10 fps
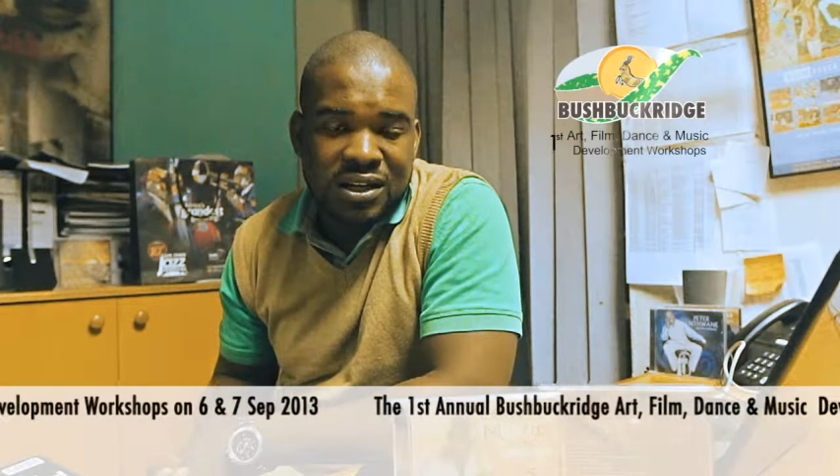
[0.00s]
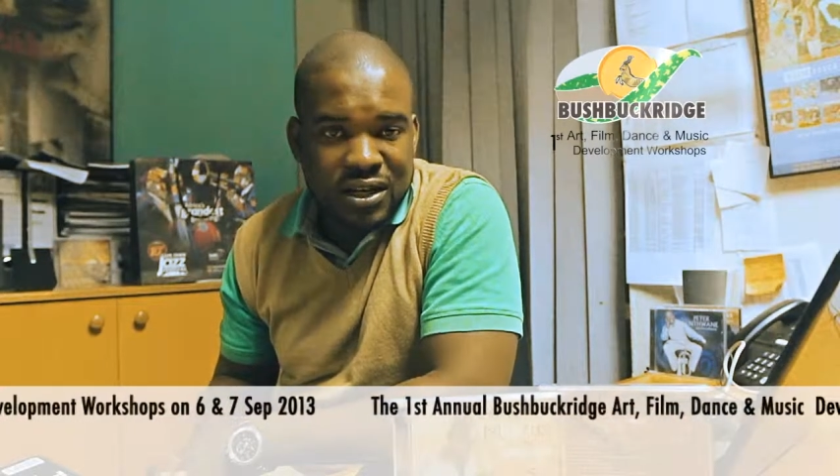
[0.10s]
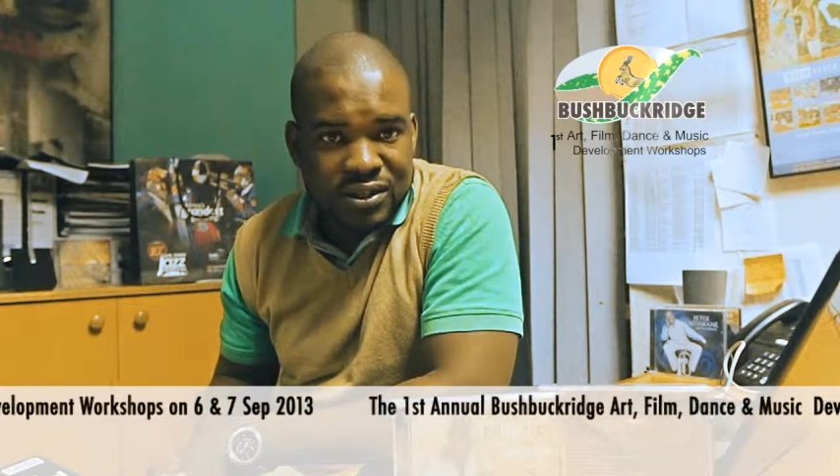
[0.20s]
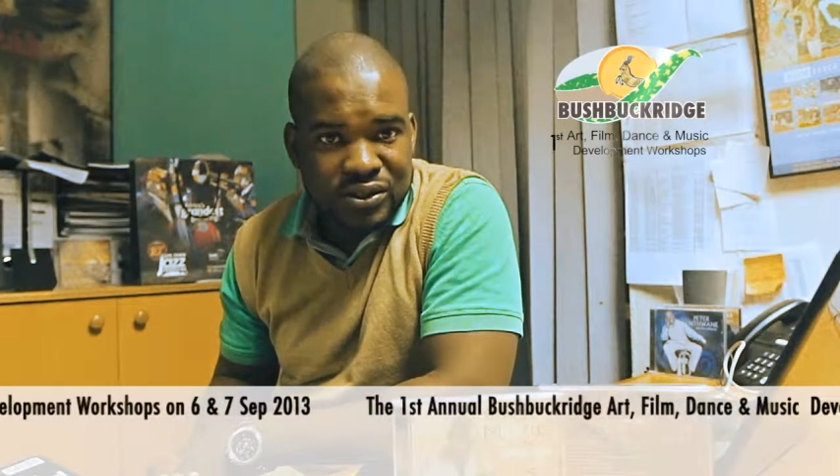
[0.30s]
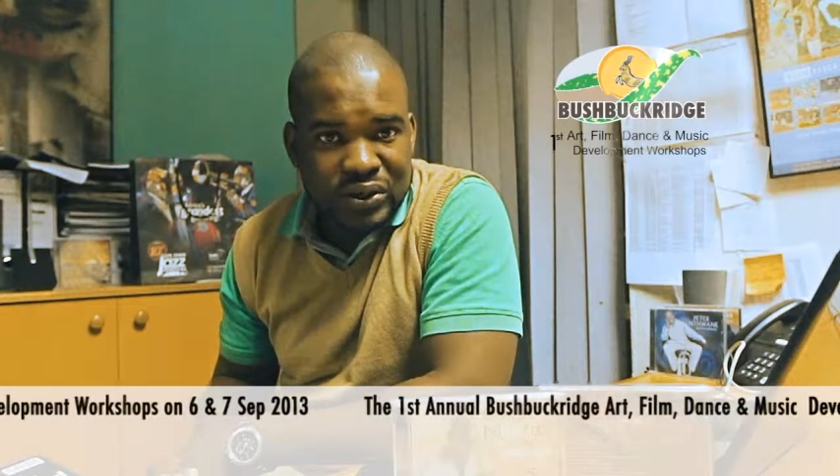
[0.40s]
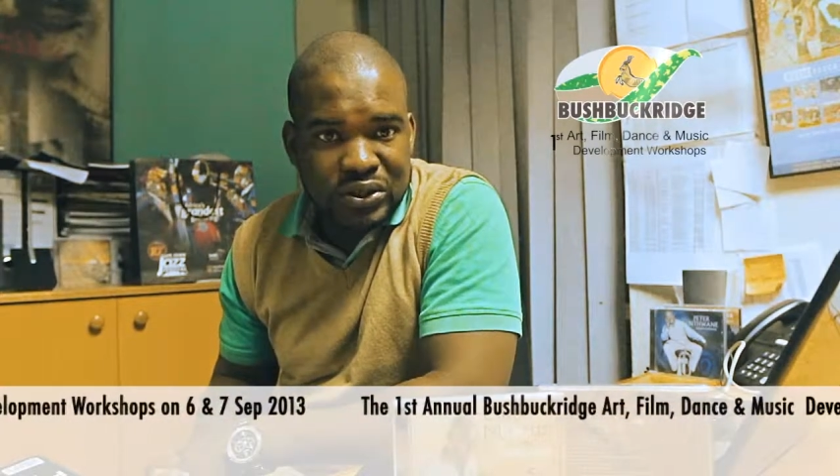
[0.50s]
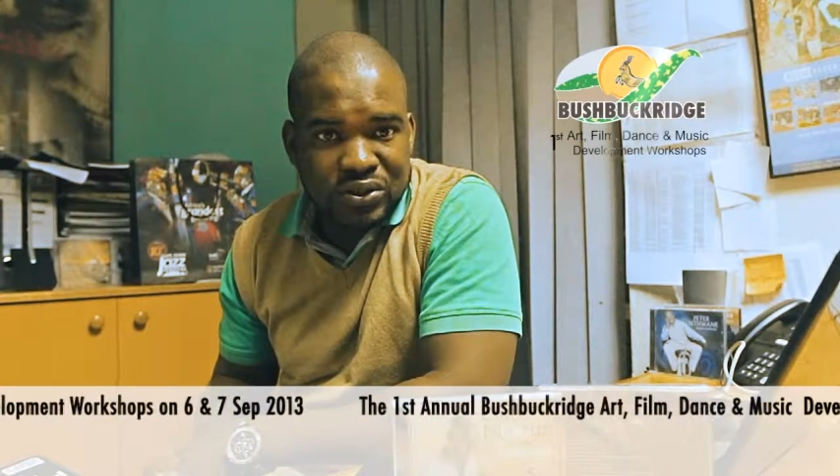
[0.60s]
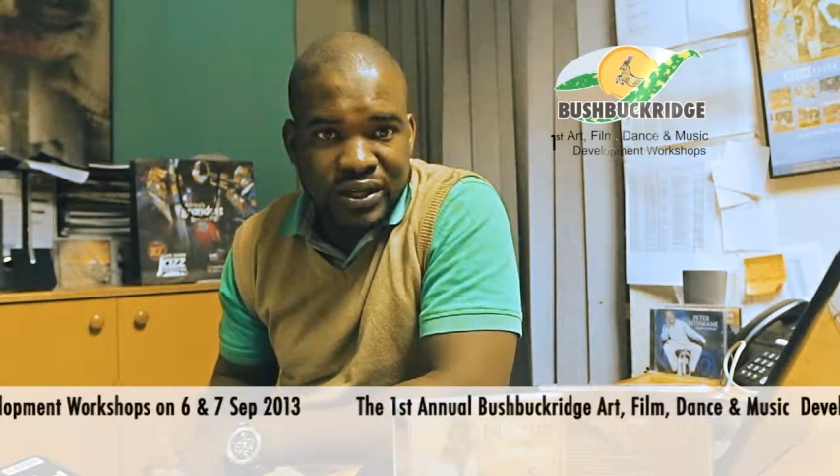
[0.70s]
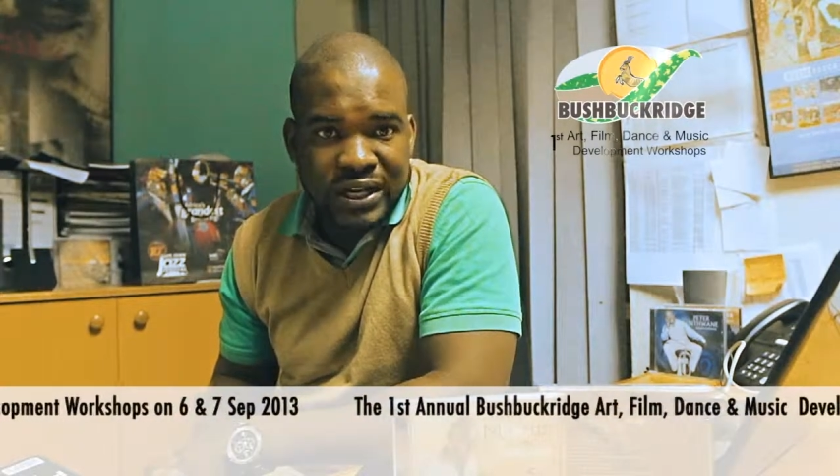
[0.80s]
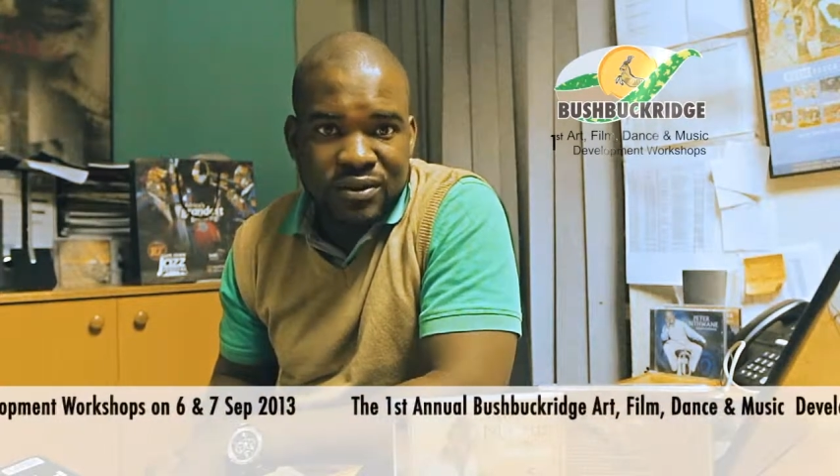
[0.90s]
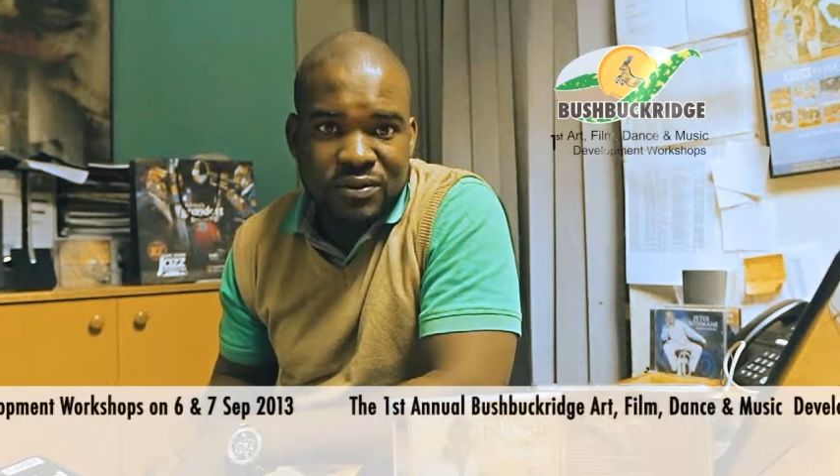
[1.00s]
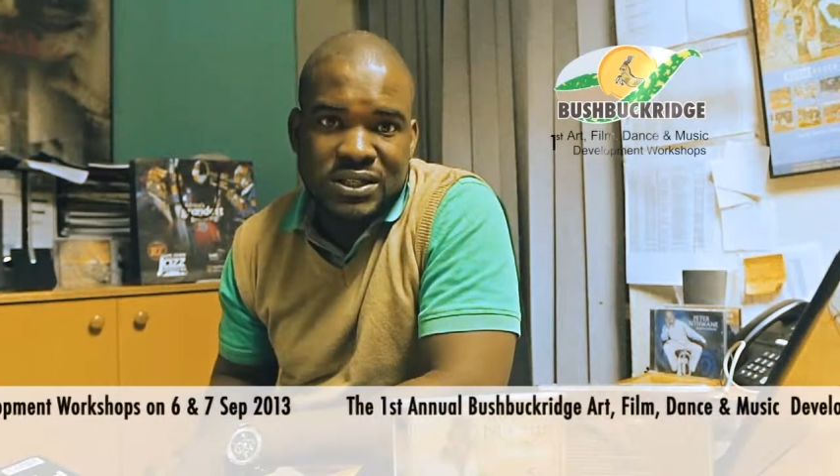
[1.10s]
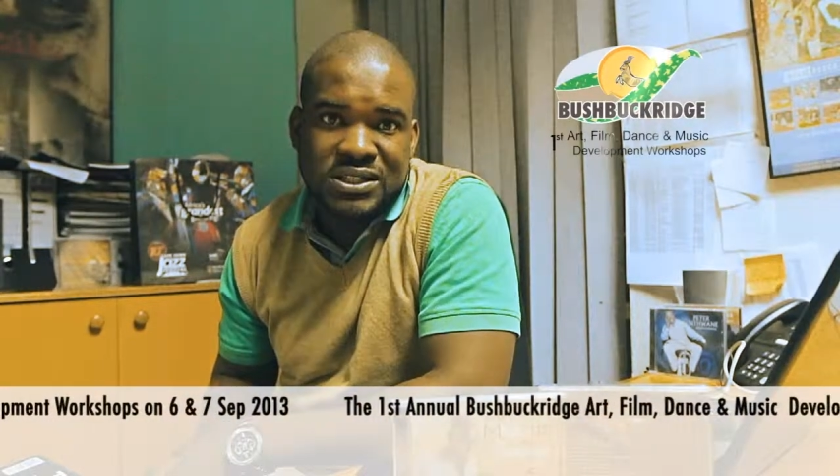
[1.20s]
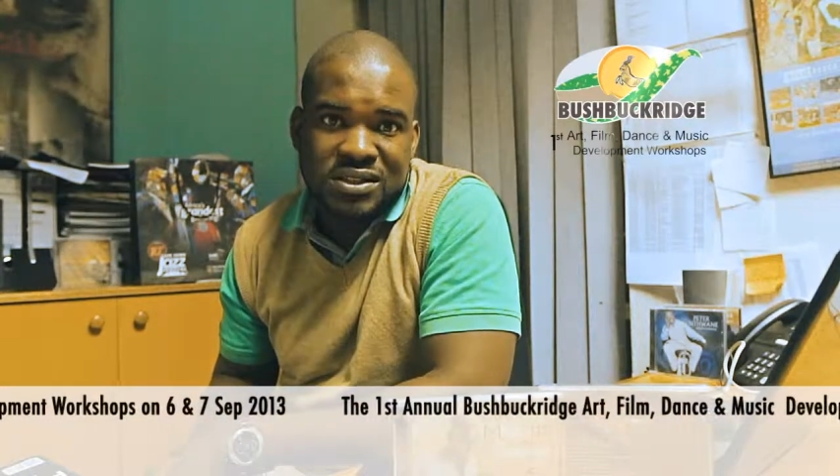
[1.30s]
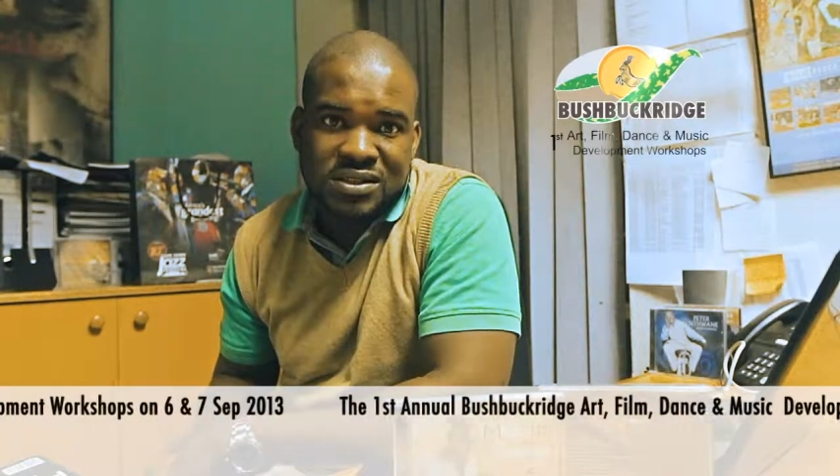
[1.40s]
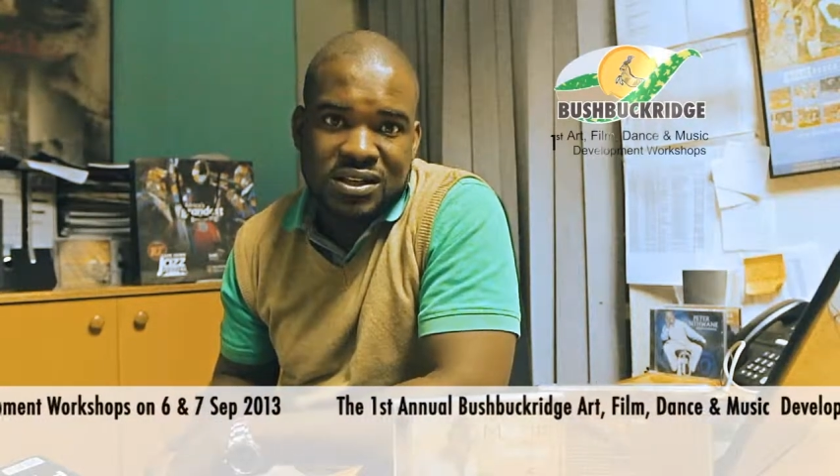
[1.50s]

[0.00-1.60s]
Let's all unite on the 6th